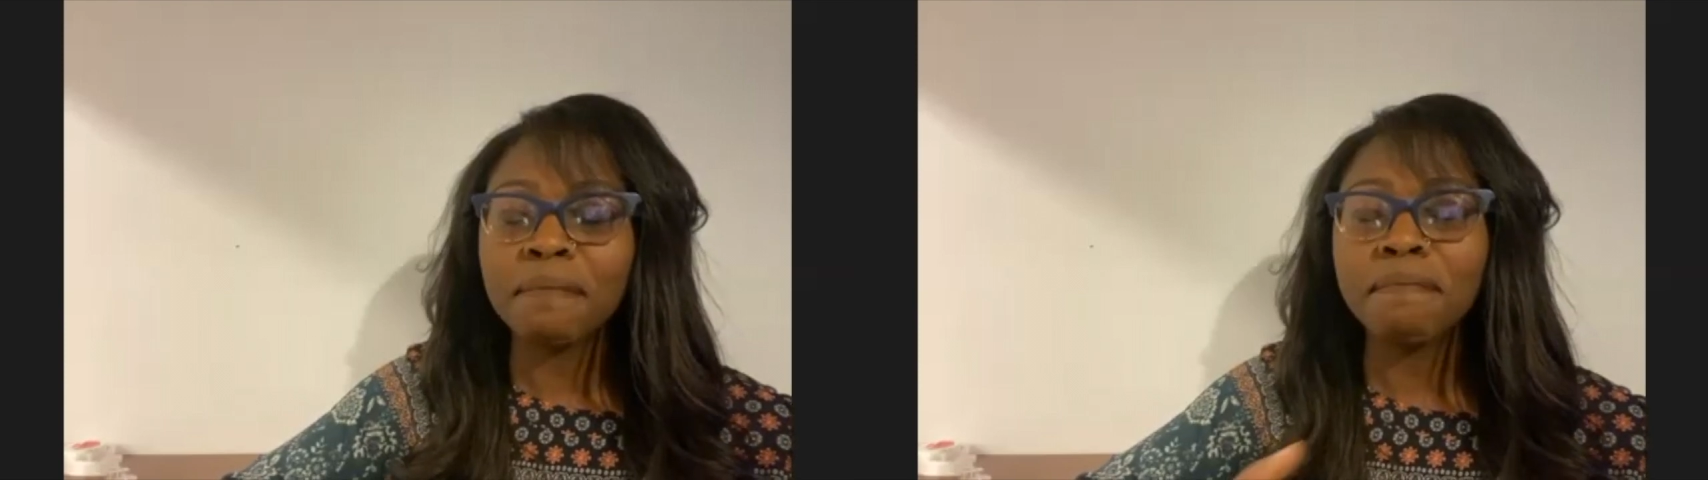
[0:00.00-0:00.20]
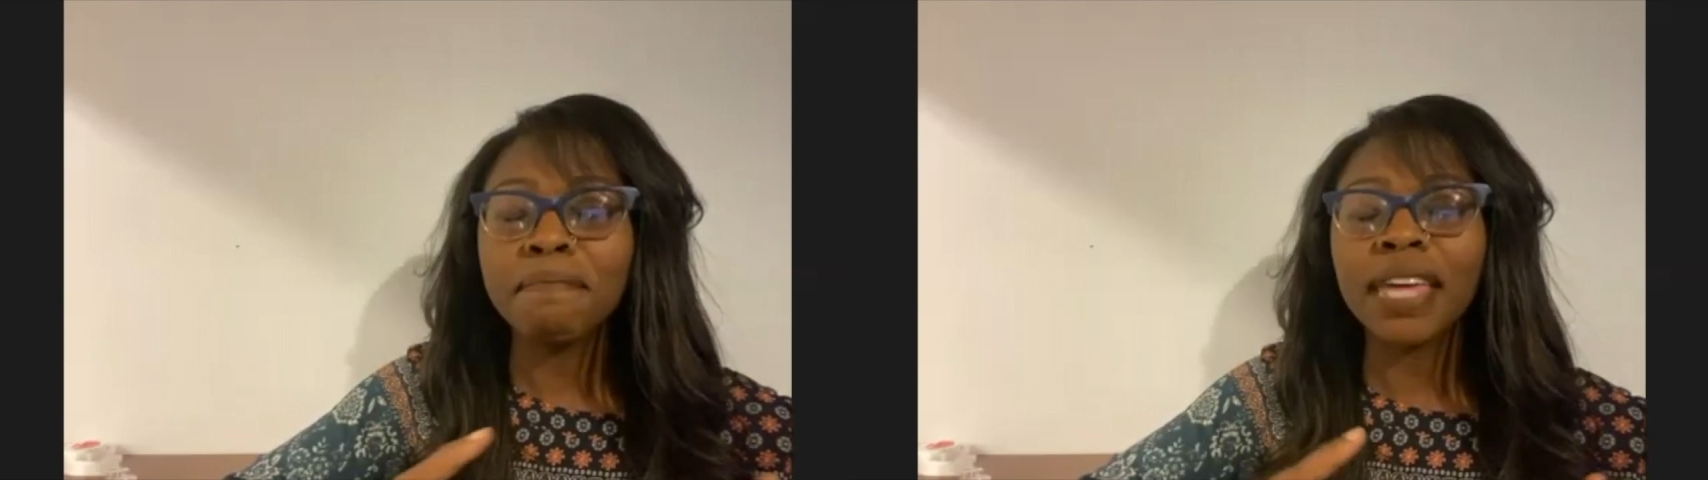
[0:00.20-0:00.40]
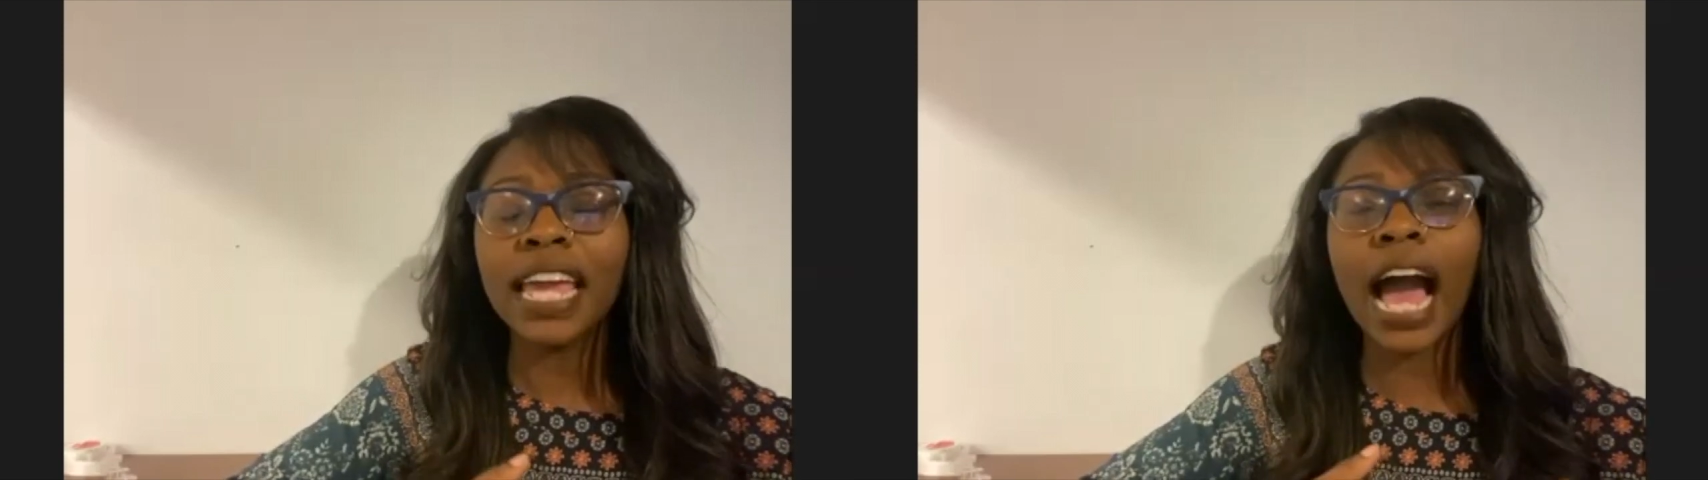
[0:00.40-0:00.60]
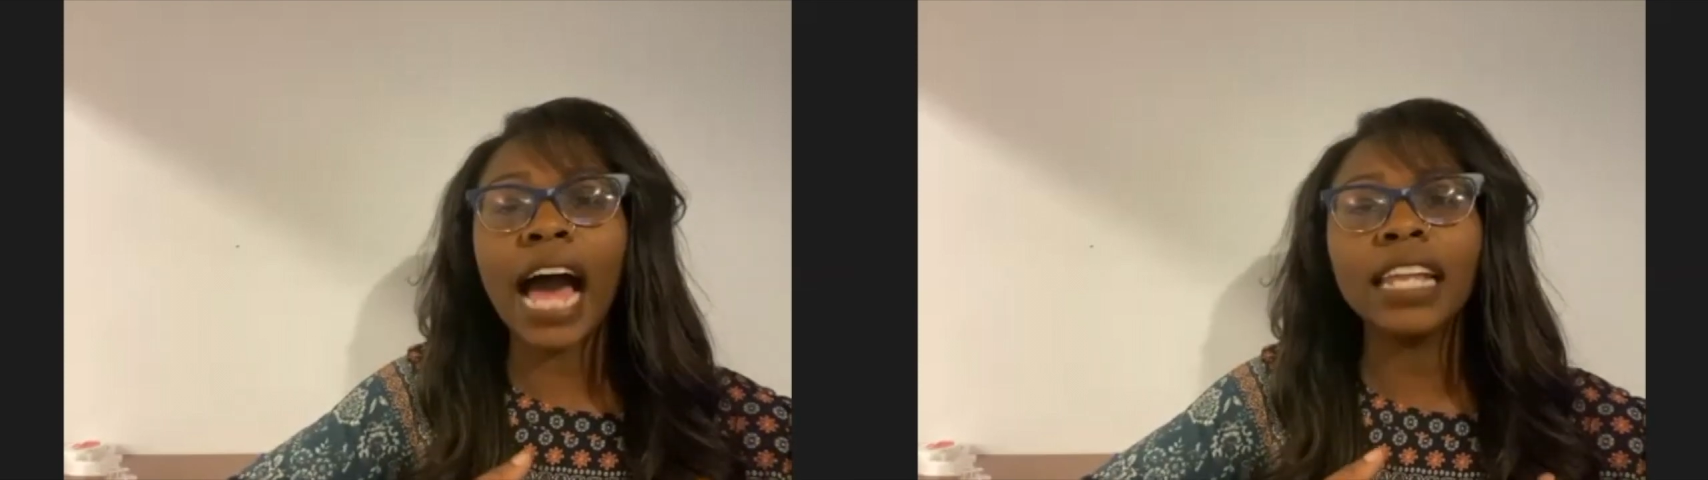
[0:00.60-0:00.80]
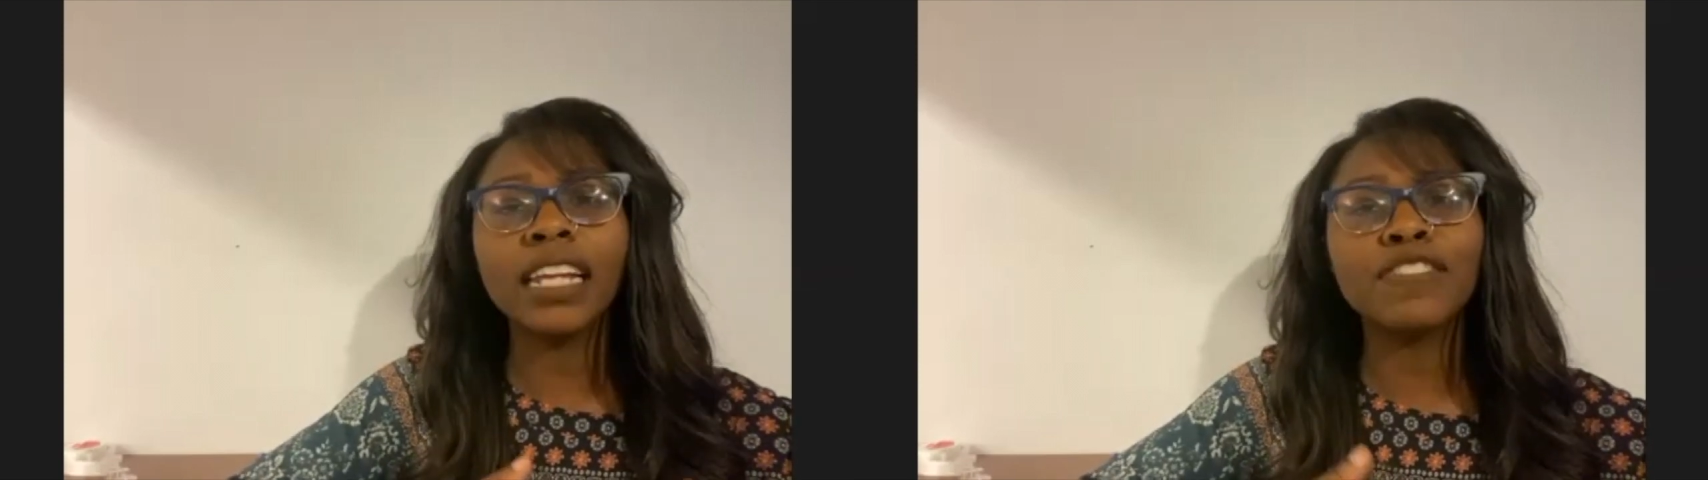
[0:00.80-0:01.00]

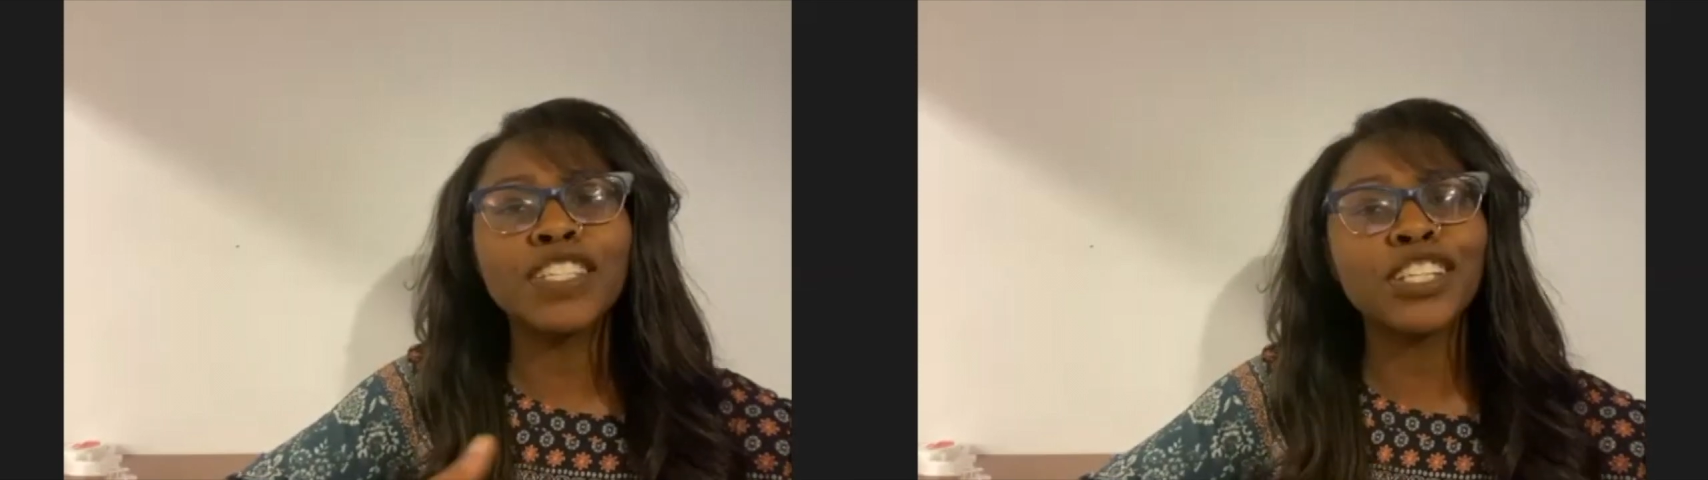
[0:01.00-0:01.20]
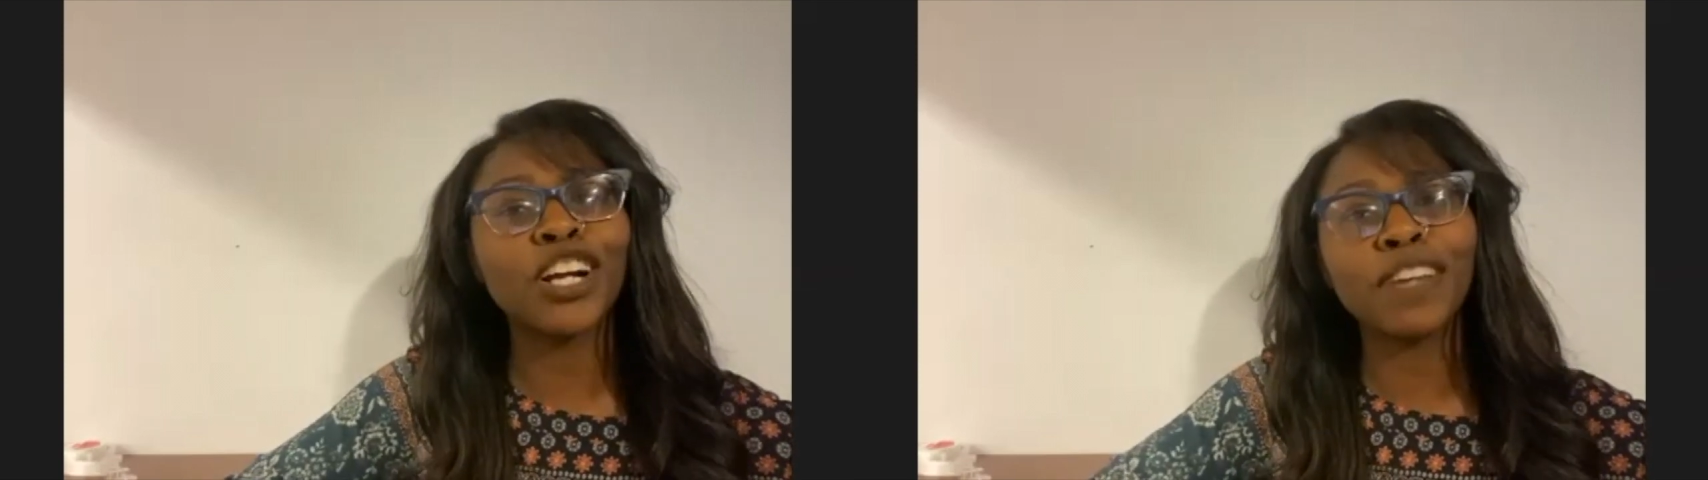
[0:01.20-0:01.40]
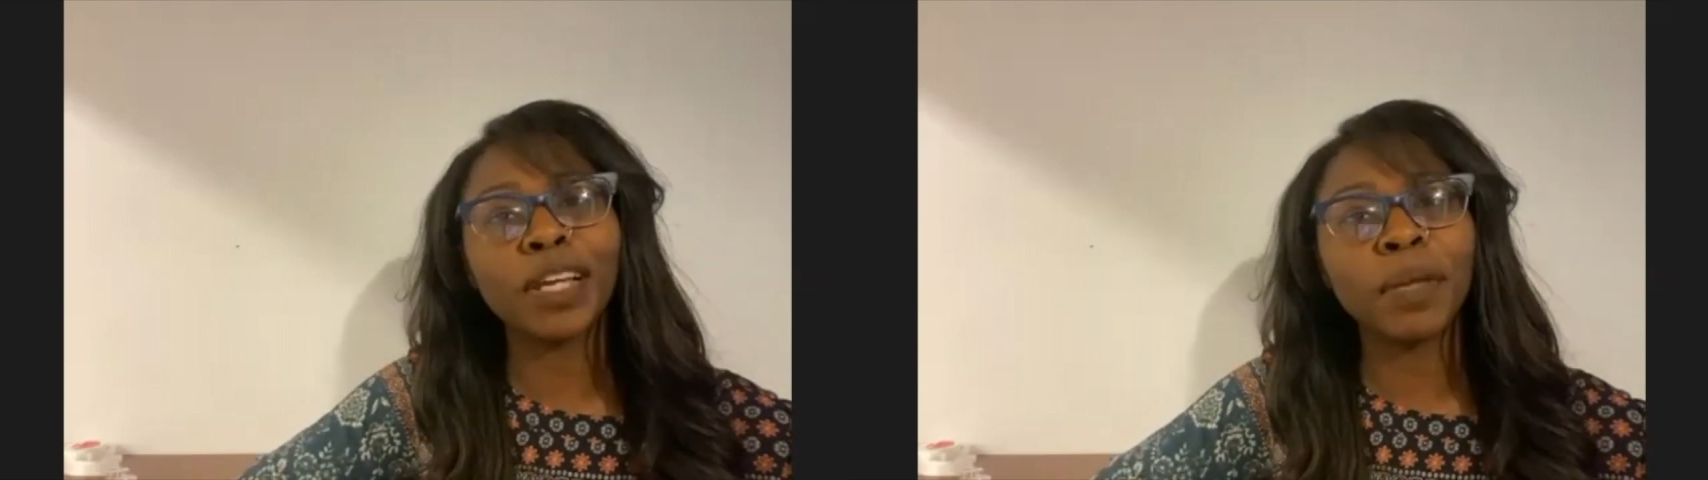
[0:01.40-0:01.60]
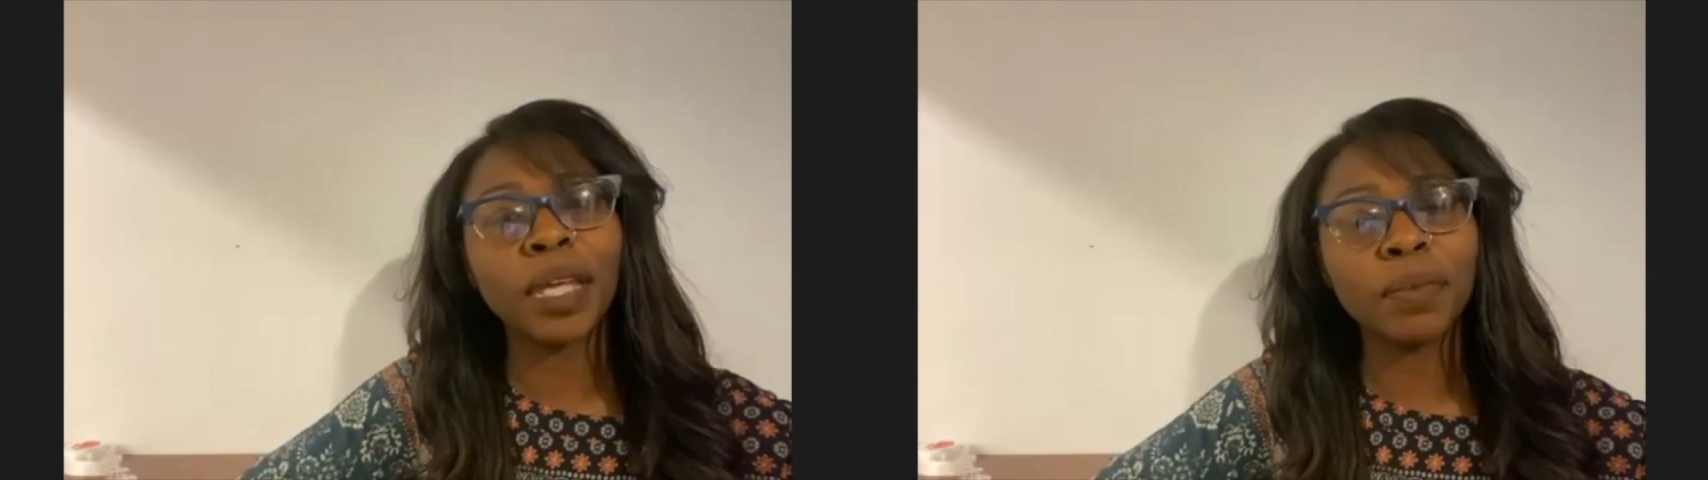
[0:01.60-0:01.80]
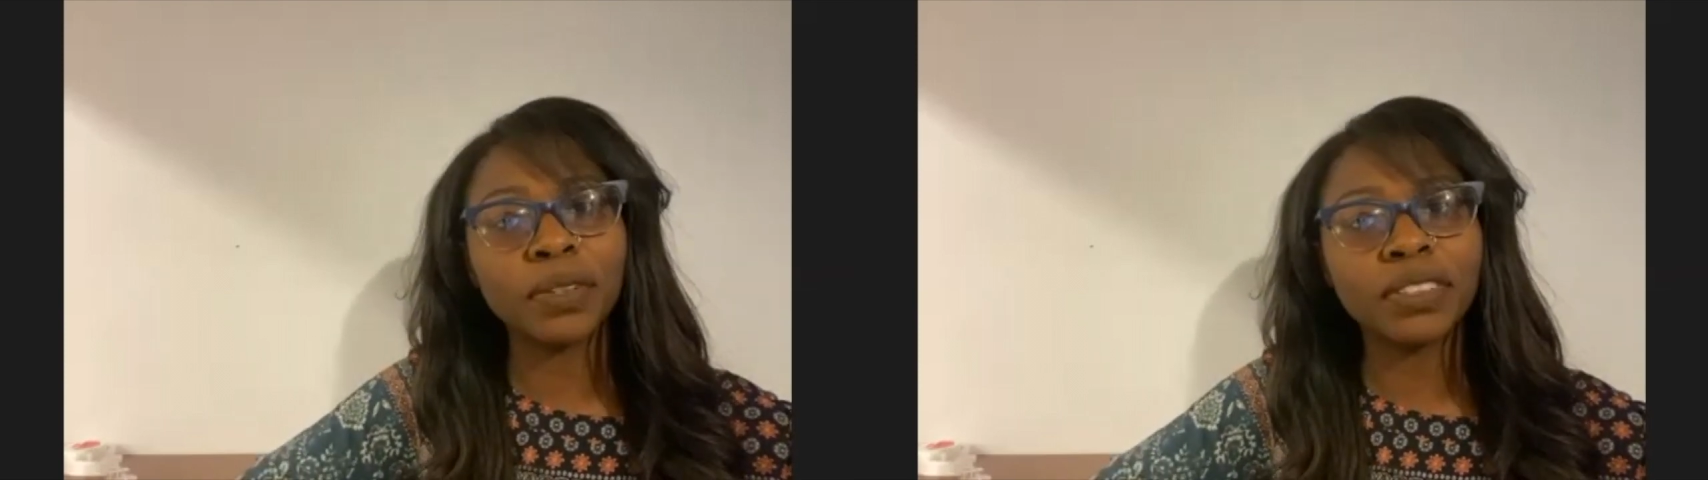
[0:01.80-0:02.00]
I love serving
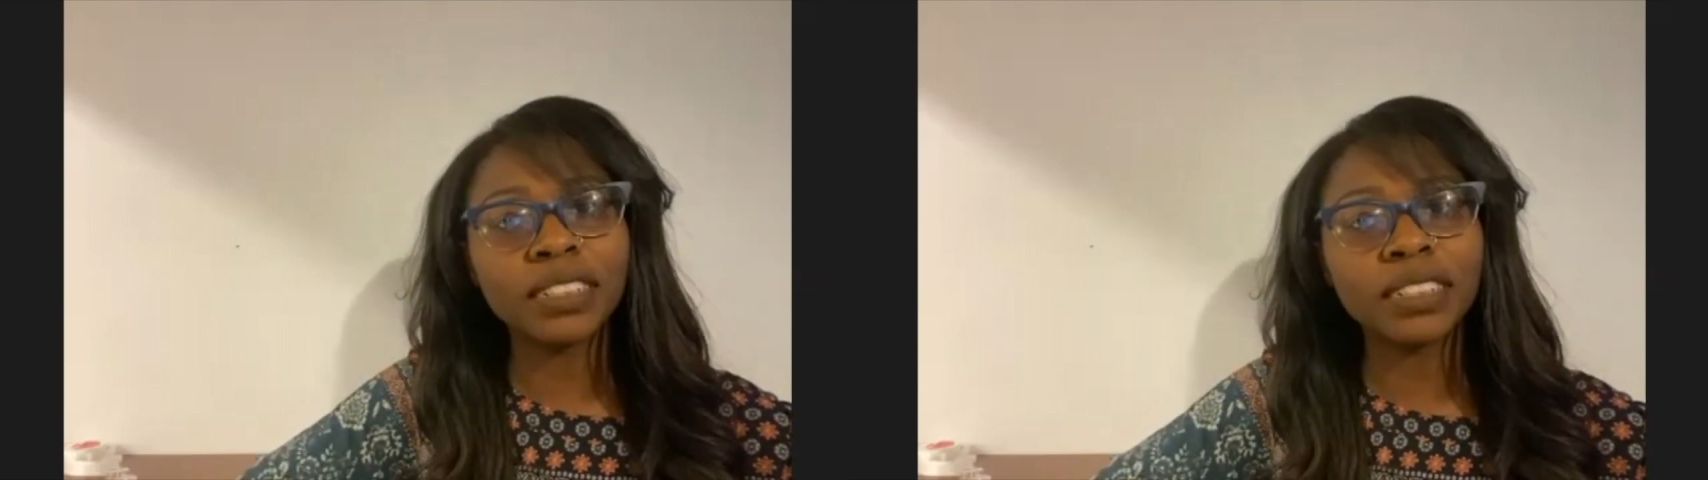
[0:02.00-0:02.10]
people.